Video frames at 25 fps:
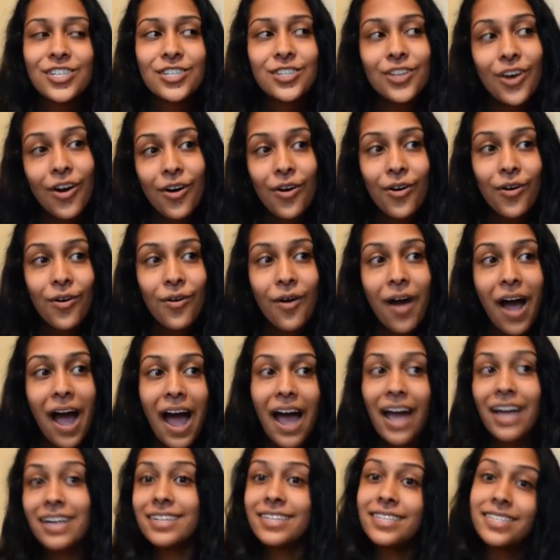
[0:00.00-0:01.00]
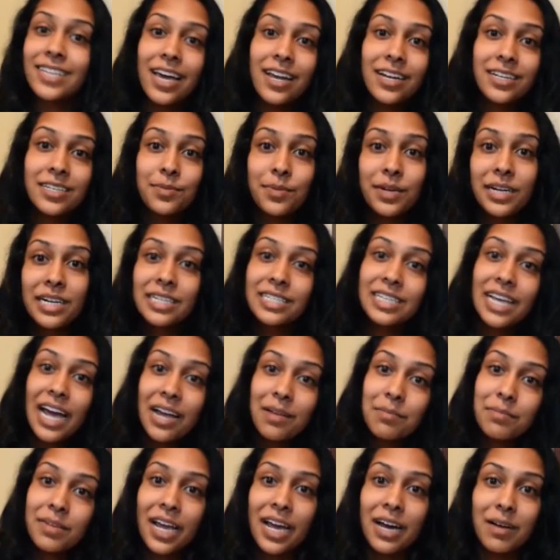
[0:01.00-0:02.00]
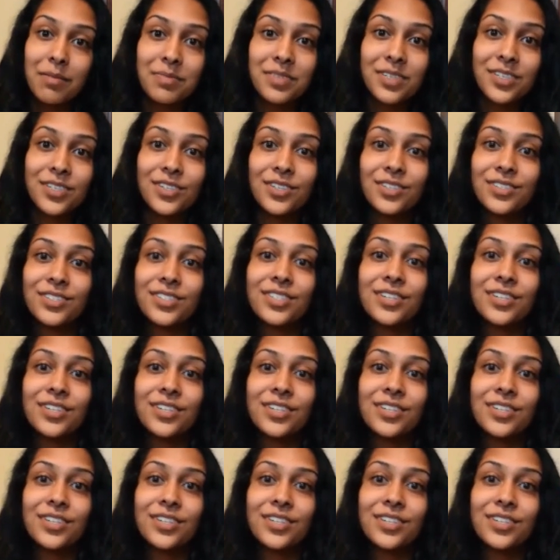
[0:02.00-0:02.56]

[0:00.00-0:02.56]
so I decided to make a time capsule.